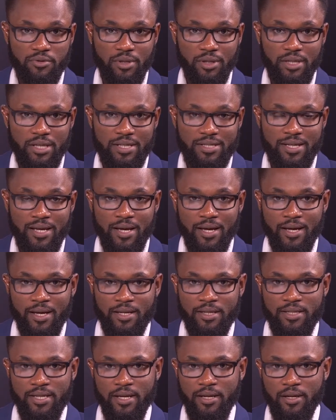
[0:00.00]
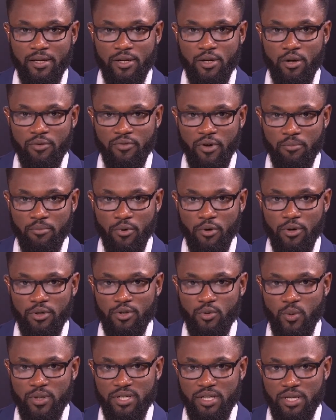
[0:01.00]
release dated November
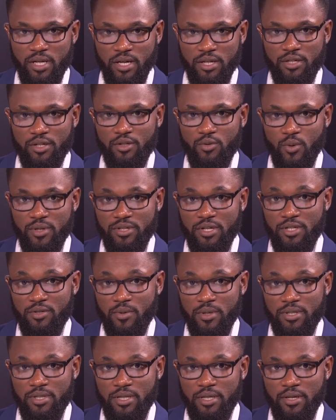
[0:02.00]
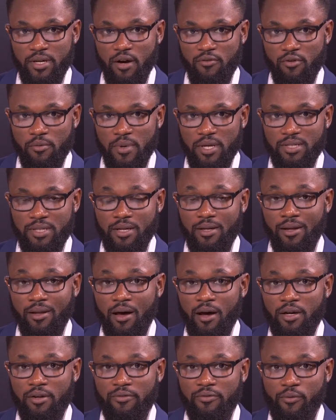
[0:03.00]
29th, 2020, government and
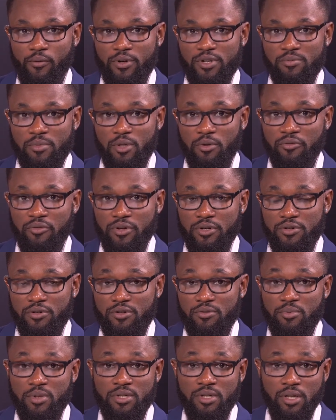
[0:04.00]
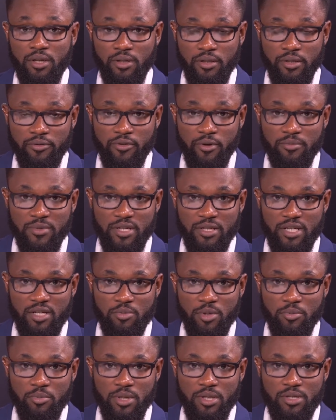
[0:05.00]
law enforcement officials, particularly from the
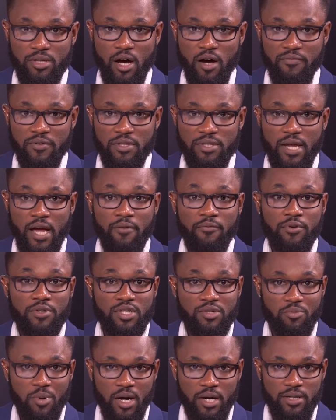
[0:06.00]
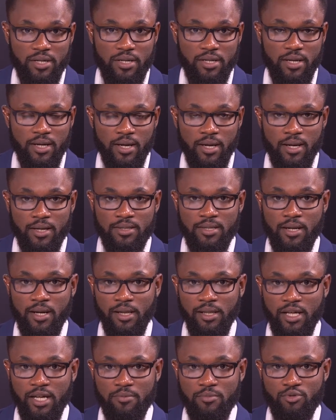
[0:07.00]
DPP's office, have responded to
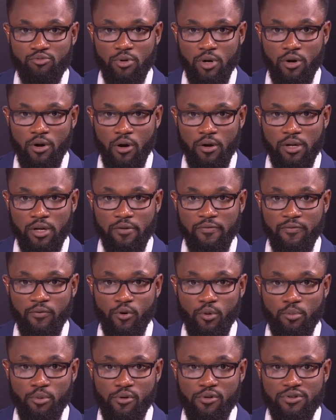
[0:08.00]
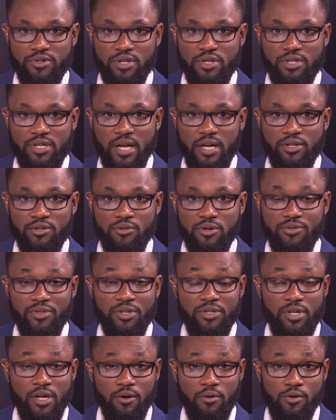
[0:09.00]
claims regarding four persons entering
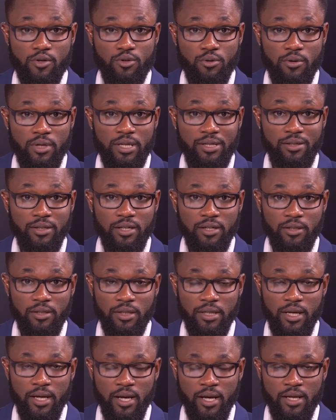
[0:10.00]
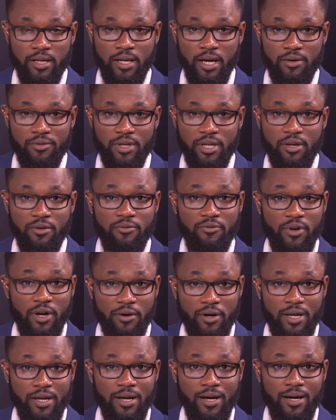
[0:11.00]
the territory illegally. Now, the
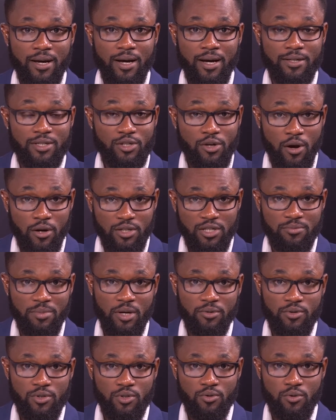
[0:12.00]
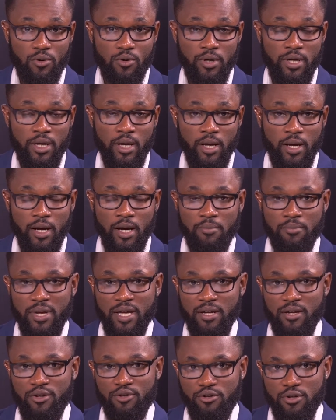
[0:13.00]
very talked-about story
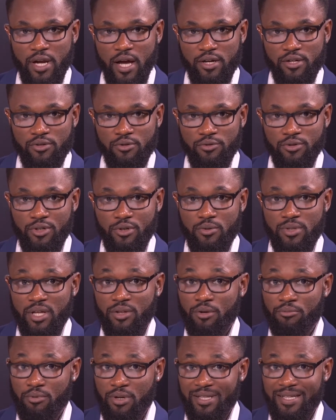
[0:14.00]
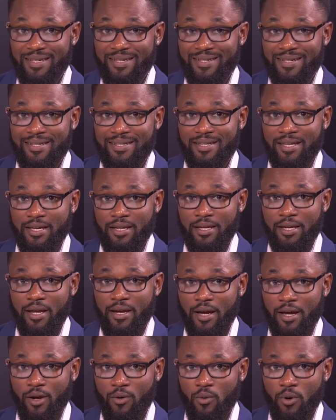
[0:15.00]
made international news, and the release stated,
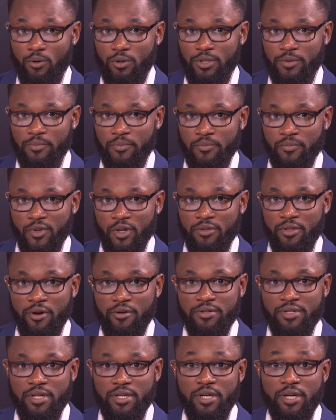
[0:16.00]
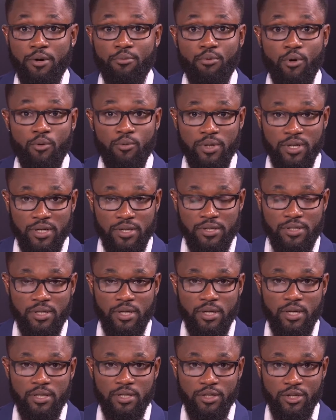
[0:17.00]
and I quote, "There is an erroneous
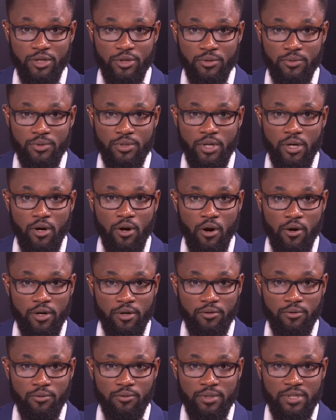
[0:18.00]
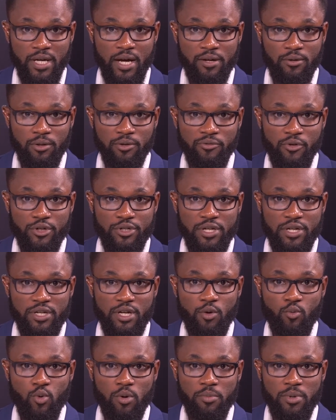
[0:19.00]
news article titled
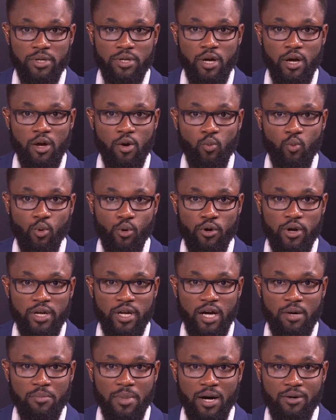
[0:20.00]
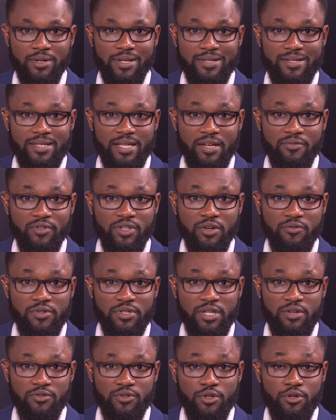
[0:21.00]
Virginia Woman Worried About Safety of
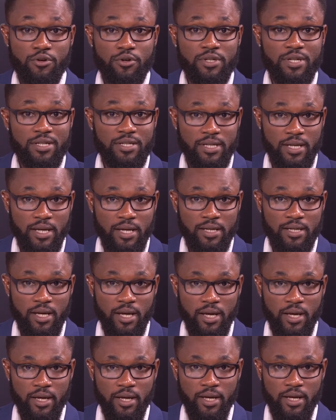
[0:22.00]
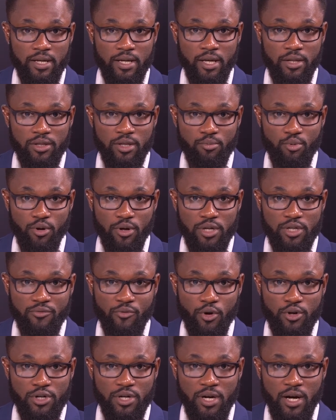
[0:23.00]
Sister Detained in the British
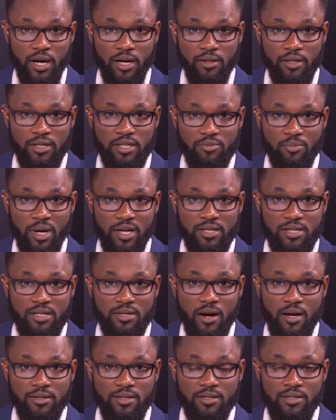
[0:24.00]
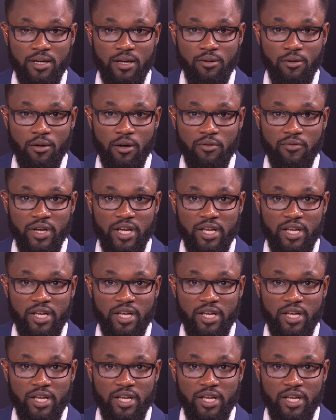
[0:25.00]
Virgin Islands by Scott Taylor of